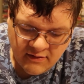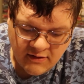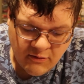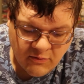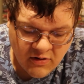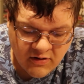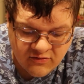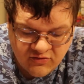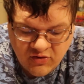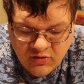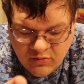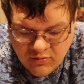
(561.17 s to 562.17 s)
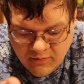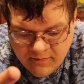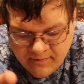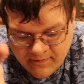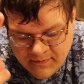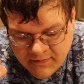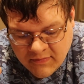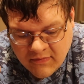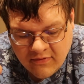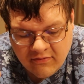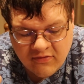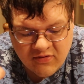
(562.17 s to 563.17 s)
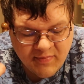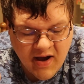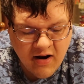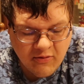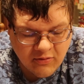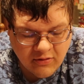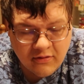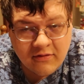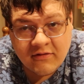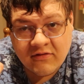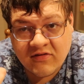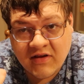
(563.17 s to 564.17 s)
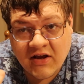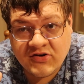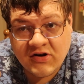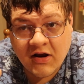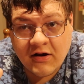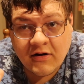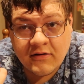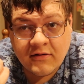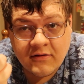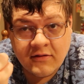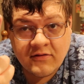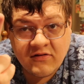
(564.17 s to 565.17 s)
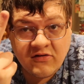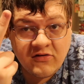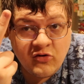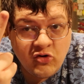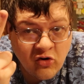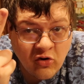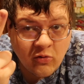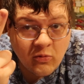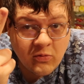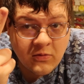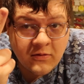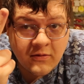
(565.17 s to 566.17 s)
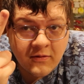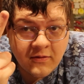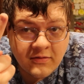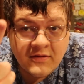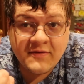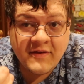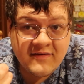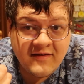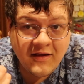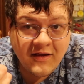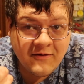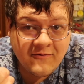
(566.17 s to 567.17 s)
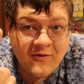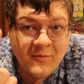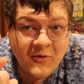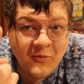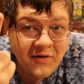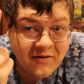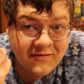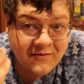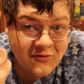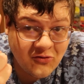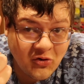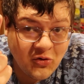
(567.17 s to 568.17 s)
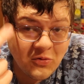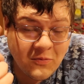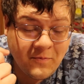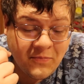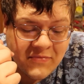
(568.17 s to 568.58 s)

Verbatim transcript: There were two Spiral Sky Striker. Two. Let that sink in for a moment. Two.